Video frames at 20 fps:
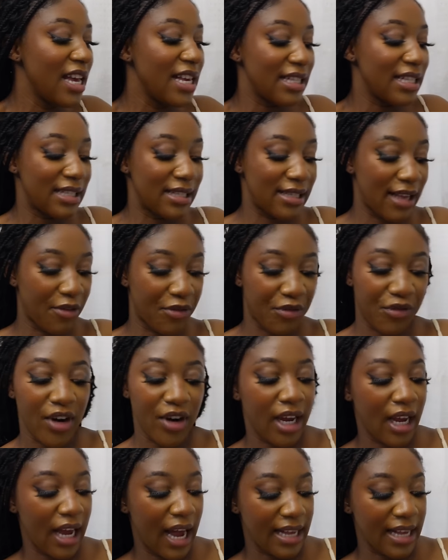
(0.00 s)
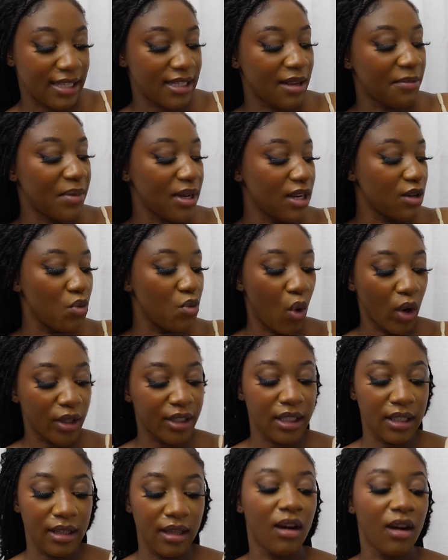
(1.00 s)
suffering as somebody
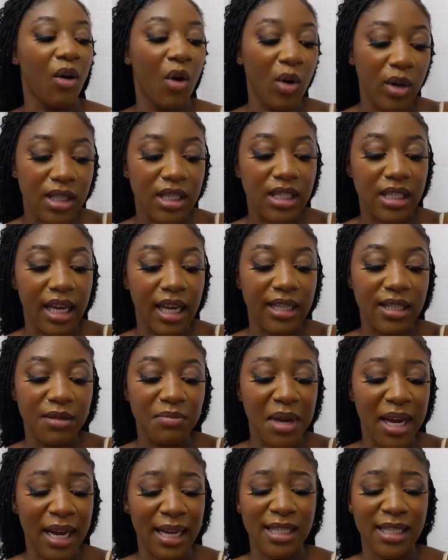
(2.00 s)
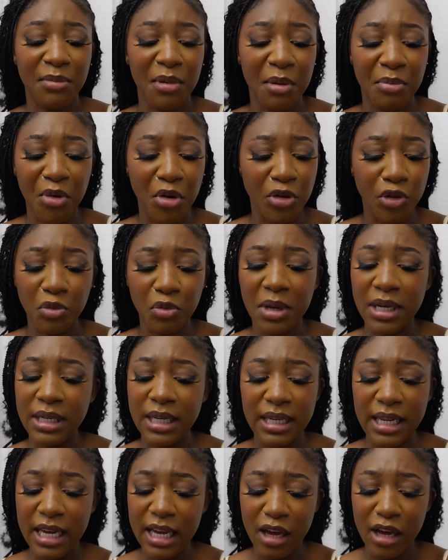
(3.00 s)
watching the concert me kasa so me
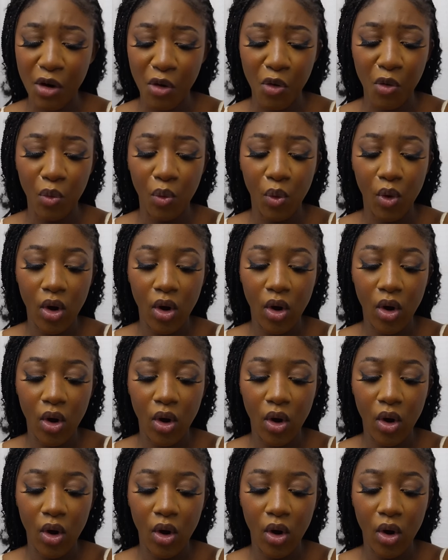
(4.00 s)
ndidi yo